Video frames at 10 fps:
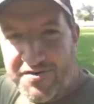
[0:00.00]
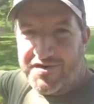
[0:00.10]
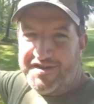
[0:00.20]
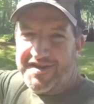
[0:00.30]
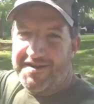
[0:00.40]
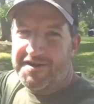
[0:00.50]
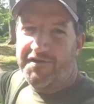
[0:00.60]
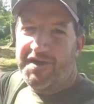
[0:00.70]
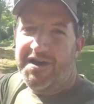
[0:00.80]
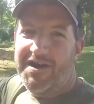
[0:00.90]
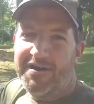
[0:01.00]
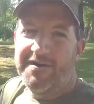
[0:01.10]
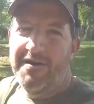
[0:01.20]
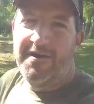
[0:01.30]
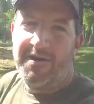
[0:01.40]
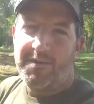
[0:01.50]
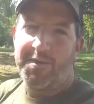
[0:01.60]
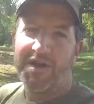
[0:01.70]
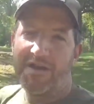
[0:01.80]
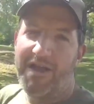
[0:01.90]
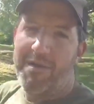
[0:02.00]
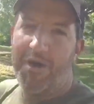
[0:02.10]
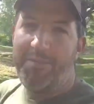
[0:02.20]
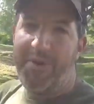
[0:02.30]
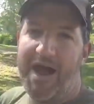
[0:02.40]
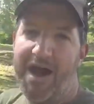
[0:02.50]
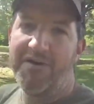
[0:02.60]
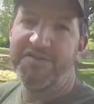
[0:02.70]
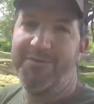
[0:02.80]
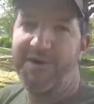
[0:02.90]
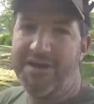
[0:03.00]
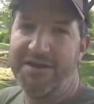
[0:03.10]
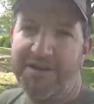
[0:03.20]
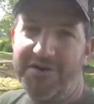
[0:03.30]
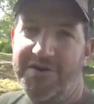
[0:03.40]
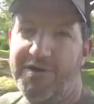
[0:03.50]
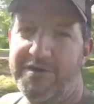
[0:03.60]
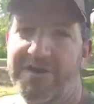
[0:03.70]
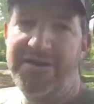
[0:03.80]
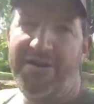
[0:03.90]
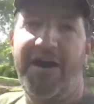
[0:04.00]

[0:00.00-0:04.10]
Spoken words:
The tree stand's over here. We're going to climb up now so we can get her